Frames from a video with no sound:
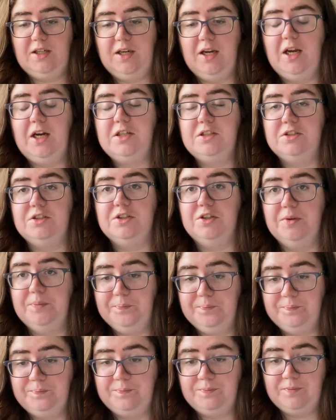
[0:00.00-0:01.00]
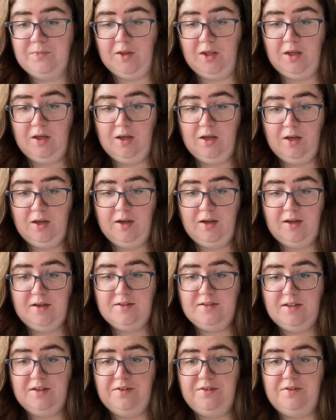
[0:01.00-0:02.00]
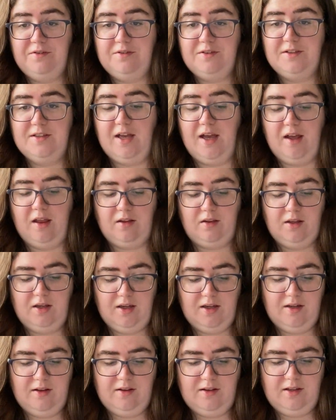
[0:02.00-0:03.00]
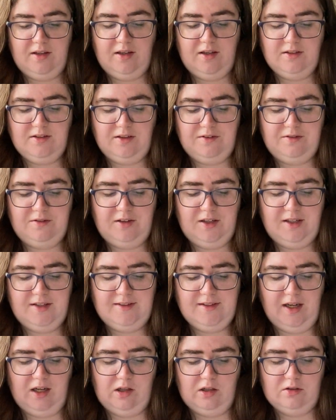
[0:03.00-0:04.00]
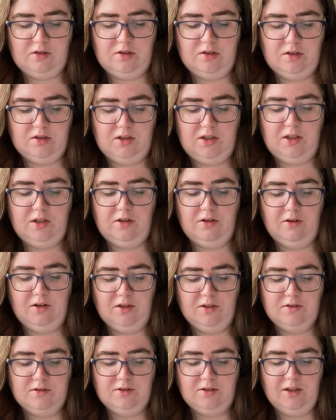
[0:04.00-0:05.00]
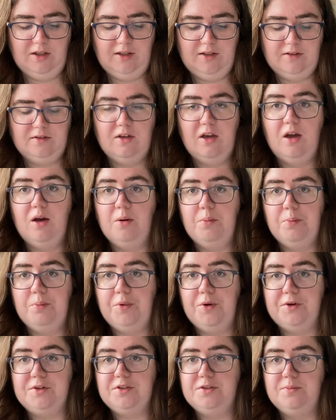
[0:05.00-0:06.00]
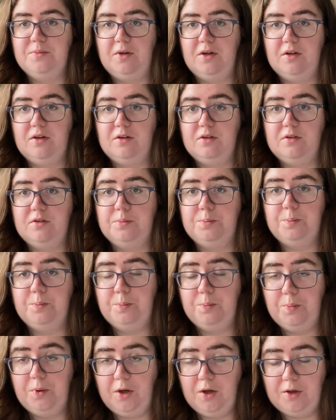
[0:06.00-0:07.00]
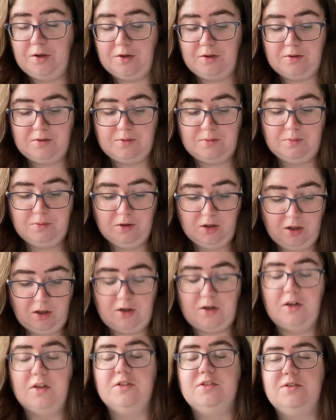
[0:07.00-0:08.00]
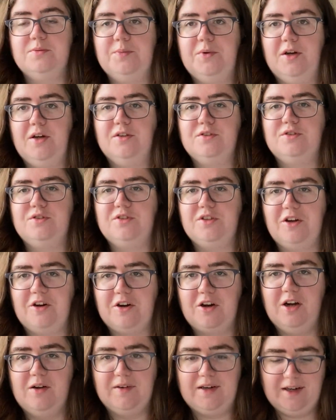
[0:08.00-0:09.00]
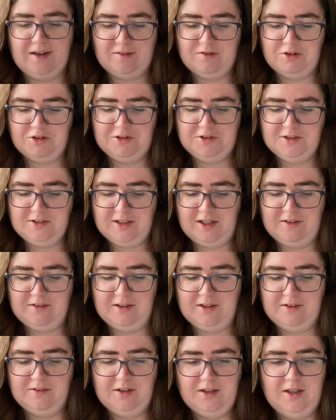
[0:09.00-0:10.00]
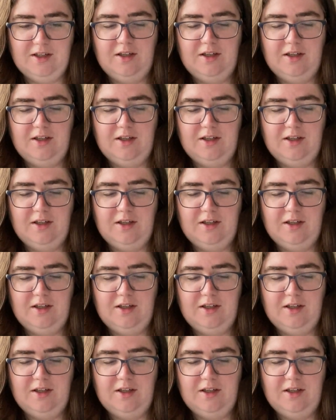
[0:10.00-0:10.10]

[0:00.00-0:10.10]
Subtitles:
Kingdom. It's a sale, I think it's a free sale on Cunning Crossless blogspot.com. Get my words out now.